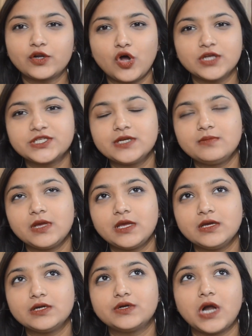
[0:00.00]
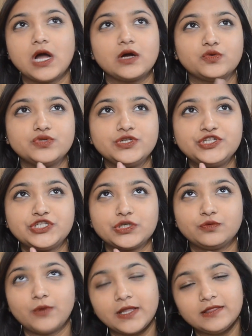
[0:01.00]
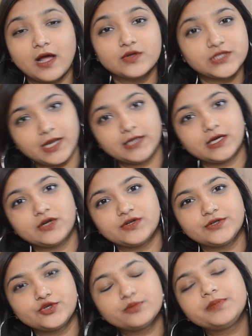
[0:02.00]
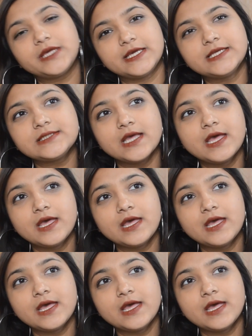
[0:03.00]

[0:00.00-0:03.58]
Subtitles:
costed me around 1800 rupees.